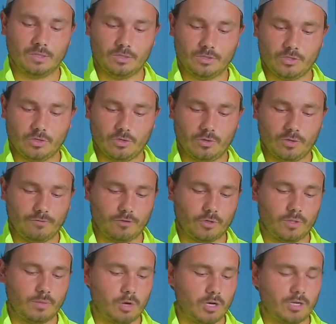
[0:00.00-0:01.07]
So if you're
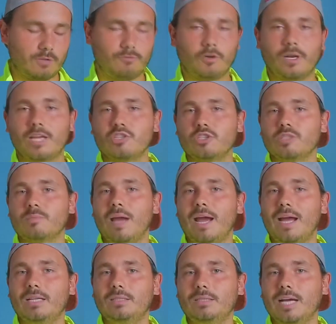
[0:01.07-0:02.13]
in the market for an edgeless
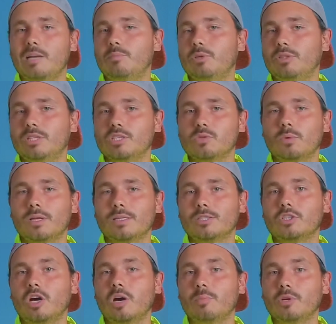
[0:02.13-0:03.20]
paddle, I'd put this one at
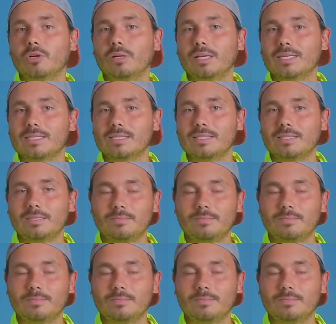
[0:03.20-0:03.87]
the top of your list.